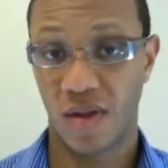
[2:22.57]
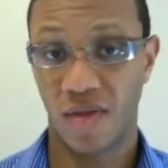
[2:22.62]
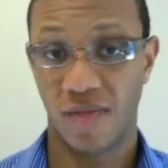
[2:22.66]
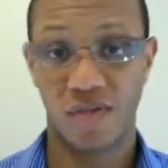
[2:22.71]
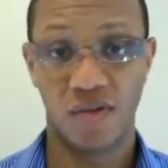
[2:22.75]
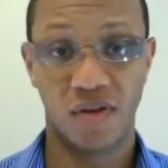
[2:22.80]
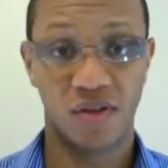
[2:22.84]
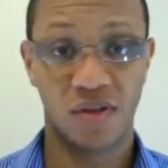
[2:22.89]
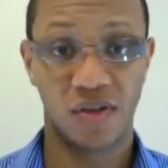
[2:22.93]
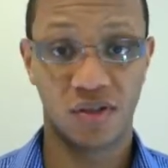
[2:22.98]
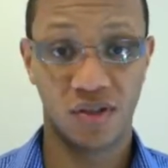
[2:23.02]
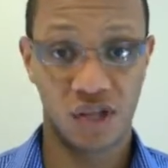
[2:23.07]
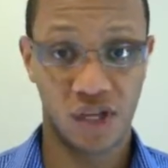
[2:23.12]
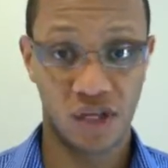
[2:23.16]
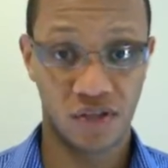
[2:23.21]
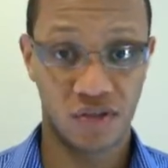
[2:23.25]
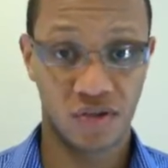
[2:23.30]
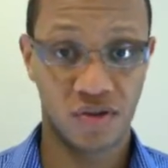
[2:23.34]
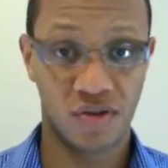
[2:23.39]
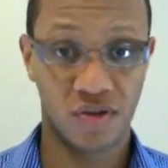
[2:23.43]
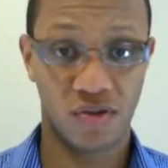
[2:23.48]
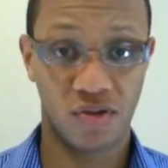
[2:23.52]
If you need to change
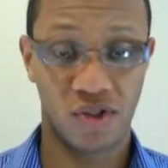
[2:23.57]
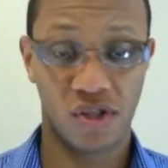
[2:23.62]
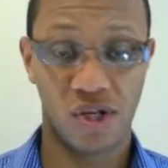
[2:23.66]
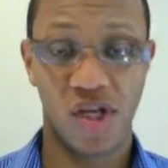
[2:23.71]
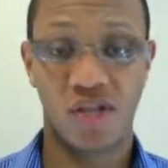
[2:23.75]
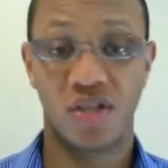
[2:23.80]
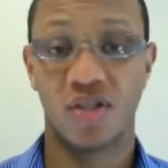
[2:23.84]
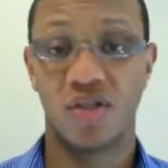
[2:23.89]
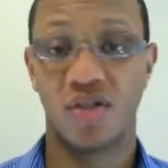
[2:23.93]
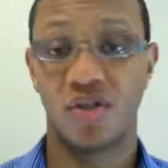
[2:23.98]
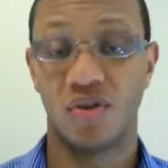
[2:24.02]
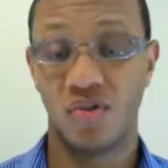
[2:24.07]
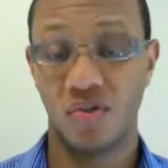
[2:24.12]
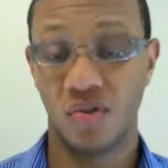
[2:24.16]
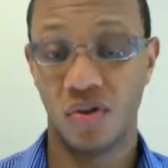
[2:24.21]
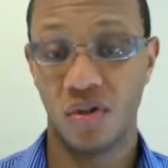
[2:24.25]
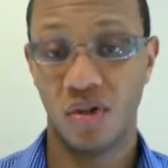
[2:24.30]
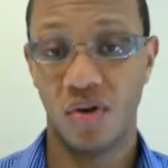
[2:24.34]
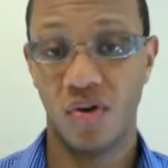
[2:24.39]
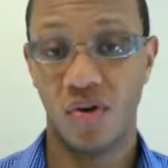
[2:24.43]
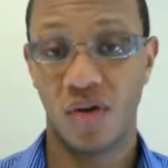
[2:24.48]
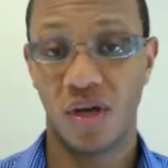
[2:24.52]
your association, do
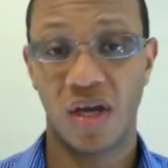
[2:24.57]
so.